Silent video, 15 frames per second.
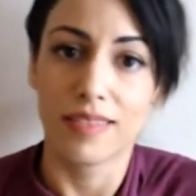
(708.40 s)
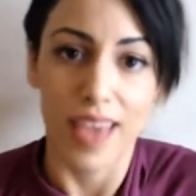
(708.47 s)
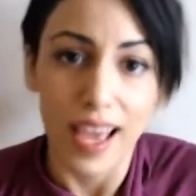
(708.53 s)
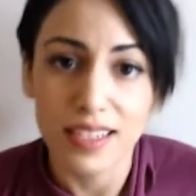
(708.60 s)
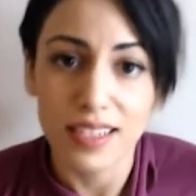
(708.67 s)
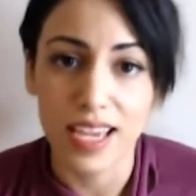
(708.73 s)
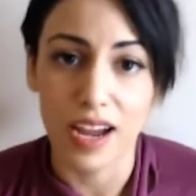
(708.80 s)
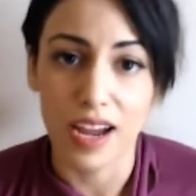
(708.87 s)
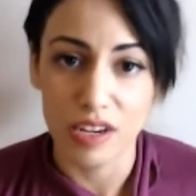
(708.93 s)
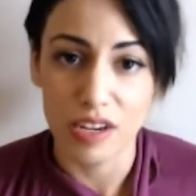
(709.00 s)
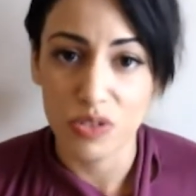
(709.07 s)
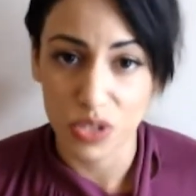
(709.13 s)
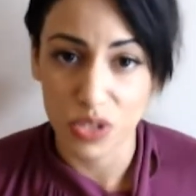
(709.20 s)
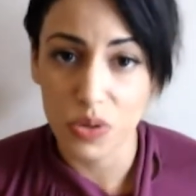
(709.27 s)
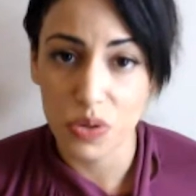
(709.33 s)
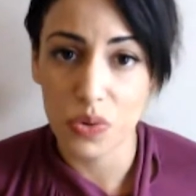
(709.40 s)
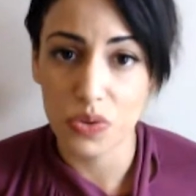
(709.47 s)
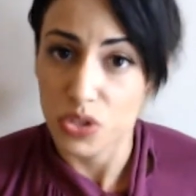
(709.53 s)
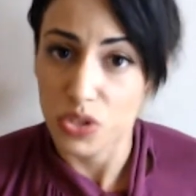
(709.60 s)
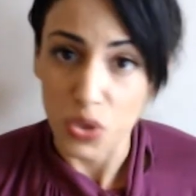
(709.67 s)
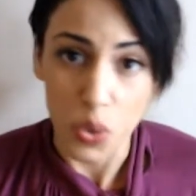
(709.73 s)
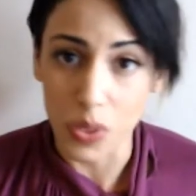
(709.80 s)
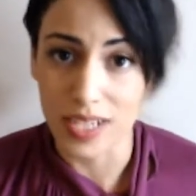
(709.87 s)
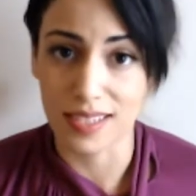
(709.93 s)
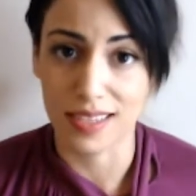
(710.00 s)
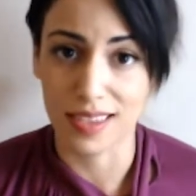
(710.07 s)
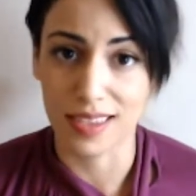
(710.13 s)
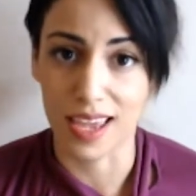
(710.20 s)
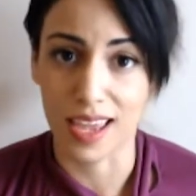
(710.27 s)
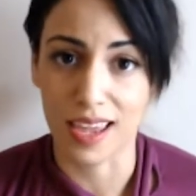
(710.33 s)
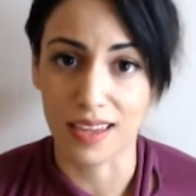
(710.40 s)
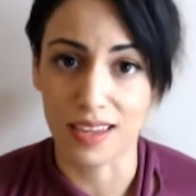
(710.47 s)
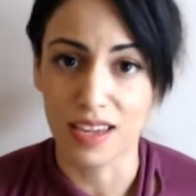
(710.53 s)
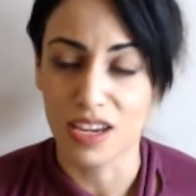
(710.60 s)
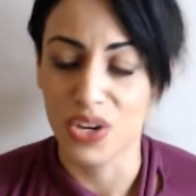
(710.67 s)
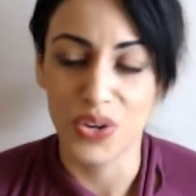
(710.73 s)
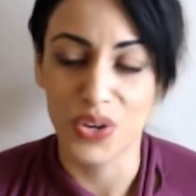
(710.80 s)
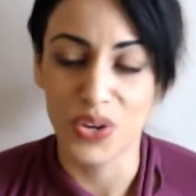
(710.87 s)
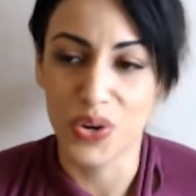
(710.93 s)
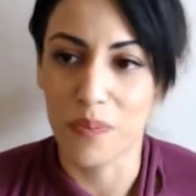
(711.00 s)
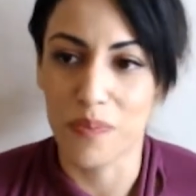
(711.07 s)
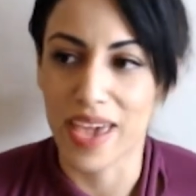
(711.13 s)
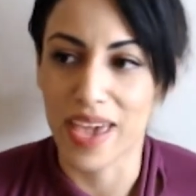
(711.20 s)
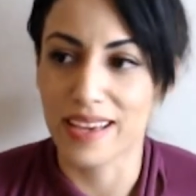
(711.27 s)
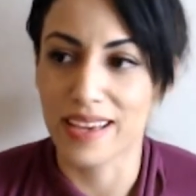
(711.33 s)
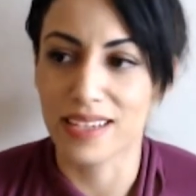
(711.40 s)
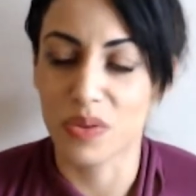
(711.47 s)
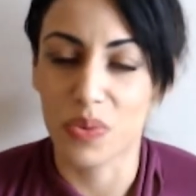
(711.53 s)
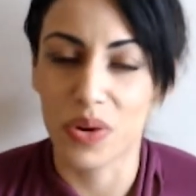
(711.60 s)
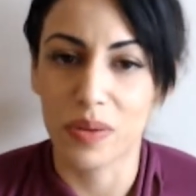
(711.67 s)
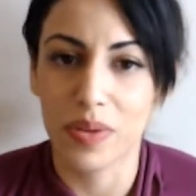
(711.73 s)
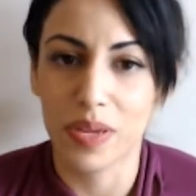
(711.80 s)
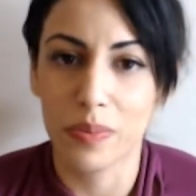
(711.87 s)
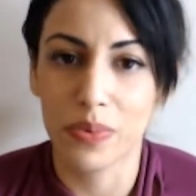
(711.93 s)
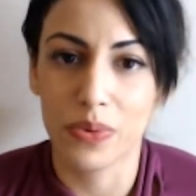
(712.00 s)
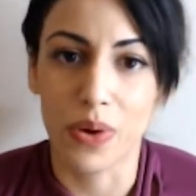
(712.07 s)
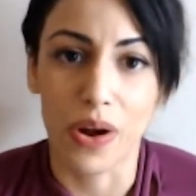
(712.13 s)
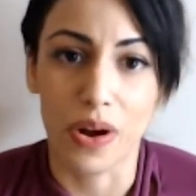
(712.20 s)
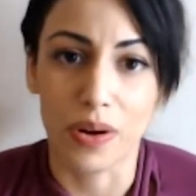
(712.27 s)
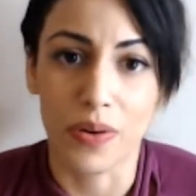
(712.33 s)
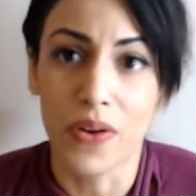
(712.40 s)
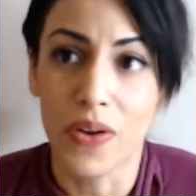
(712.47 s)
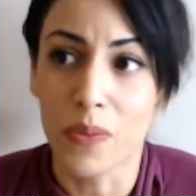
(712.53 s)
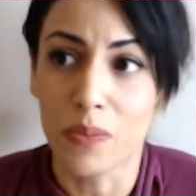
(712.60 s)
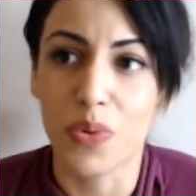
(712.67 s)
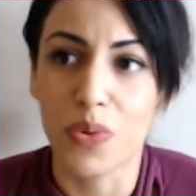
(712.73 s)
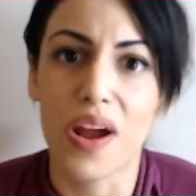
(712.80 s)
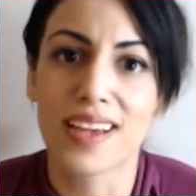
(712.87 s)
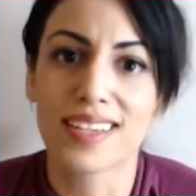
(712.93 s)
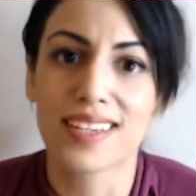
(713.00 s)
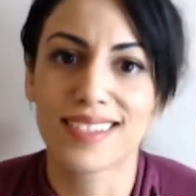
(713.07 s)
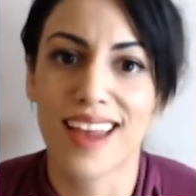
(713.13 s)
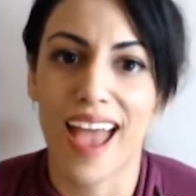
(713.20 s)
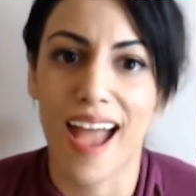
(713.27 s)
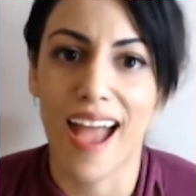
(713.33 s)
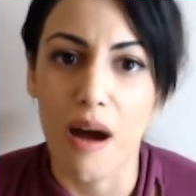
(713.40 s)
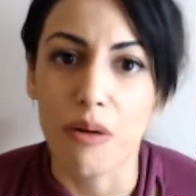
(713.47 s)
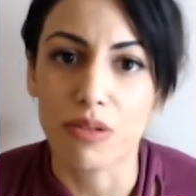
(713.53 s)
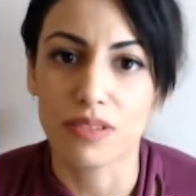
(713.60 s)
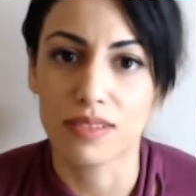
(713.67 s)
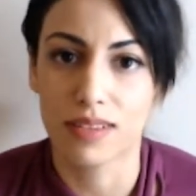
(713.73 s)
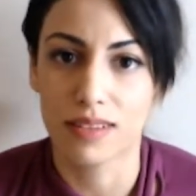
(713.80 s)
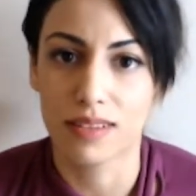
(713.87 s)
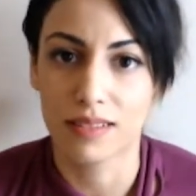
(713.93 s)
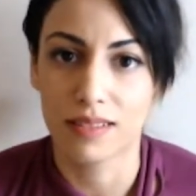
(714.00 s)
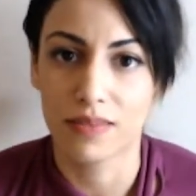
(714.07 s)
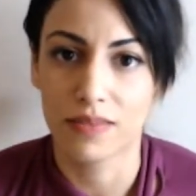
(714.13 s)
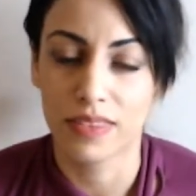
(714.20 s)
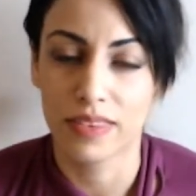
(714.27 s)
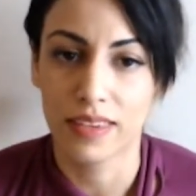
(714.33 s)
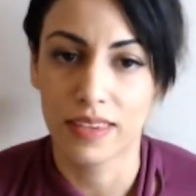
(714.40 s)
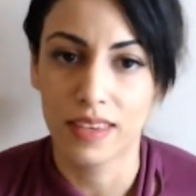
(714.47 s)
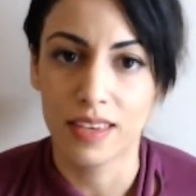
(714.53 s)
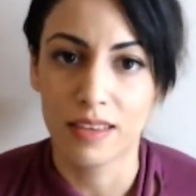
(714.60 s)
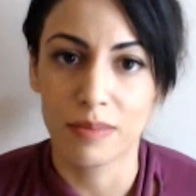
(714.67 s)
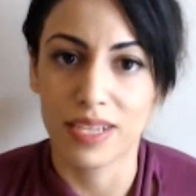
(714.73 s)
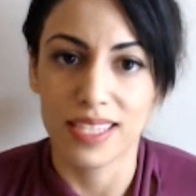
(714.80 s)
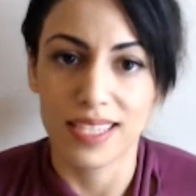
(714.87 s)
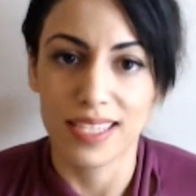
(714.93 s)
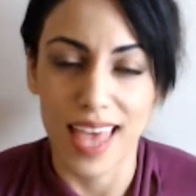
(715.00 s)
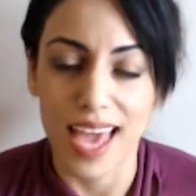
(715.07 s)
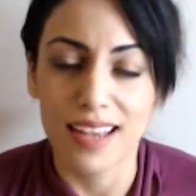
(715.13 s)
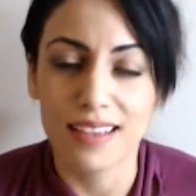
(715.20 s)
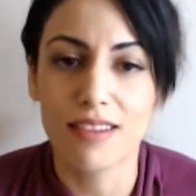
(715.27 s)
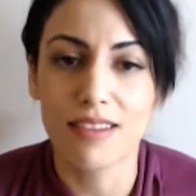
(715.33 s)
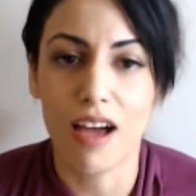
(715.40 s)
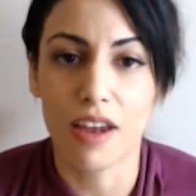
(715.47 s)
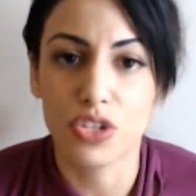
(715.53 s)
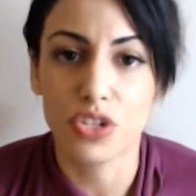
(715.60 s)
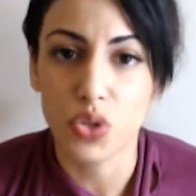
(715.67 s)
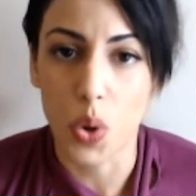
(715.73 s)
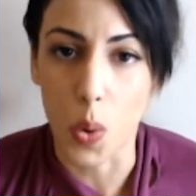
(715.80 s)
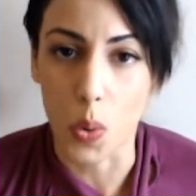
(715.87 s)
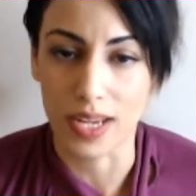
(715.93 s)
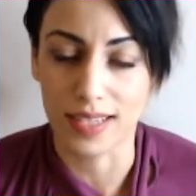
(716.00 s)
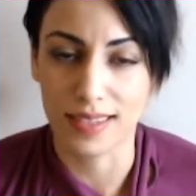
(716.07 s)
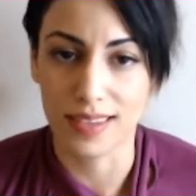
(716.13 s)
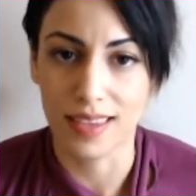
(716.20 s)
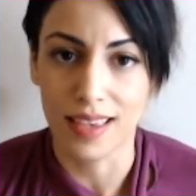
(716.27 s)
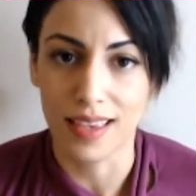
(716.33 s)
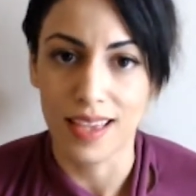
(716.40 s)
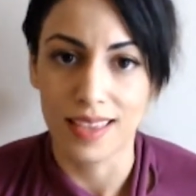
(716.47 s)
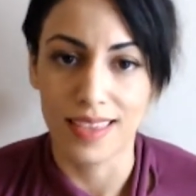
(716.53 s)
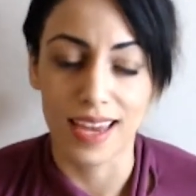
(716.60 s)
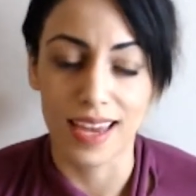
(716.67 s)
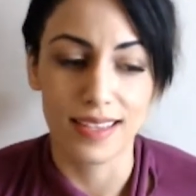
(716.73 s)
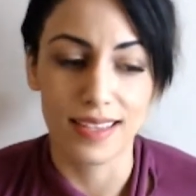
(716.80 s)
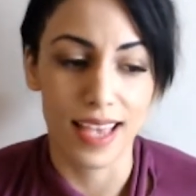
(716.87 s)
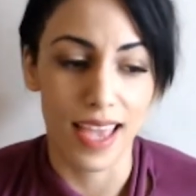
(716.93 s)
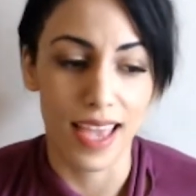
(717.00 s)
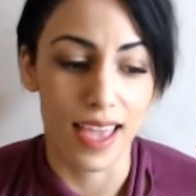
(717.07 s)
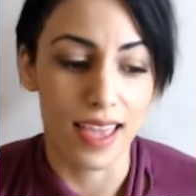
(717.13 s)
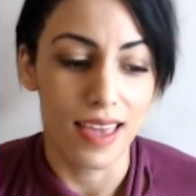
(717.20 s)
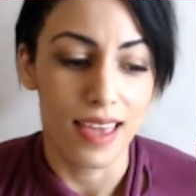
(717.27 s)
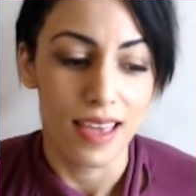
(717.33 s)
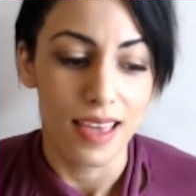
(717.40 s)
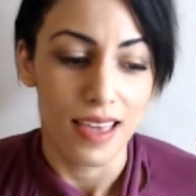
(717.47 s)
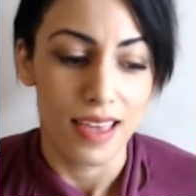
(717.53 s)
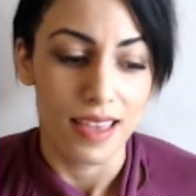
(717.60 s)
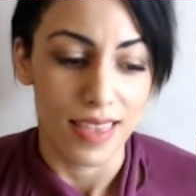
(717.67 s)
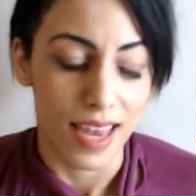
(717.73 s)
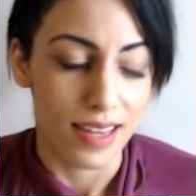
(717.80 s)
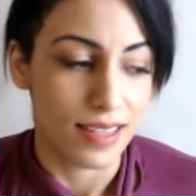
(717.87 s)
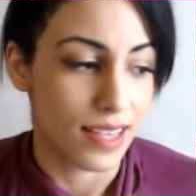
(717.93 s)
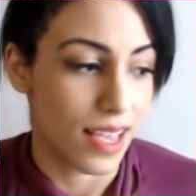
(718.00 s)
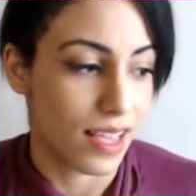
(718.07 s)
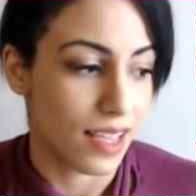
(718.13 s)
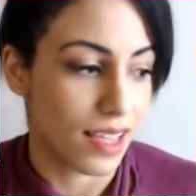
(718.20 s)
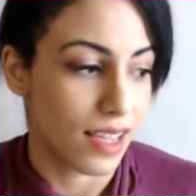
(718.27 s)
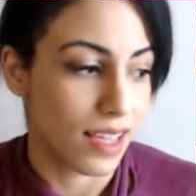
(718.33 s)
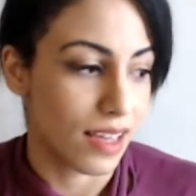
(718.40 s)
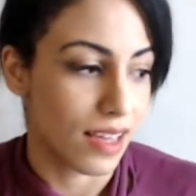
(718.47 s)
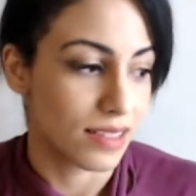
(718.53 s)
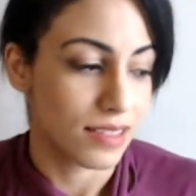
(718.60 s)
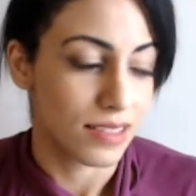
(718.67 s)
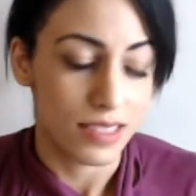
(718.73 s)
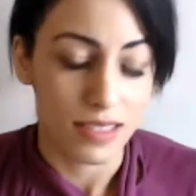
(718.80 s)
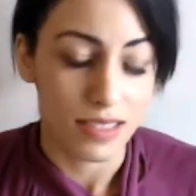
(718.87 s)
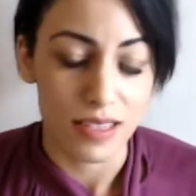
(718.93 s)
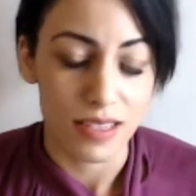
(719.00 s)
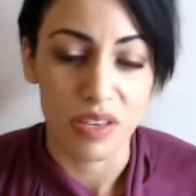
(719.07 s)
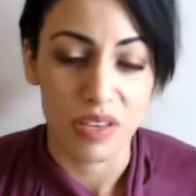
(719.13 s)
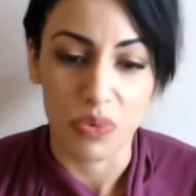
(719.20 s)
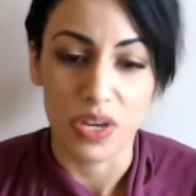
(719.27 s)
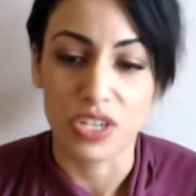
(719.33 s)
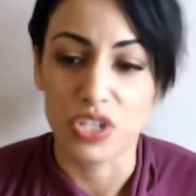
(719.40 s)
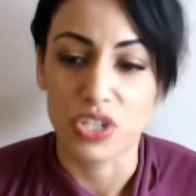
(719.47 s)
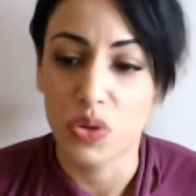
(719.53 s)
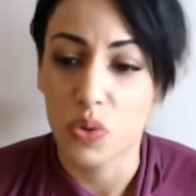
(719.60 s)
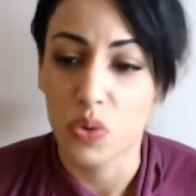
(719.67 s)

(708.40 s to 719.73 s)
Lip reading: That's how you do the choice thing. You don't make it to where people are priced out because that is not a choice. That is a system in which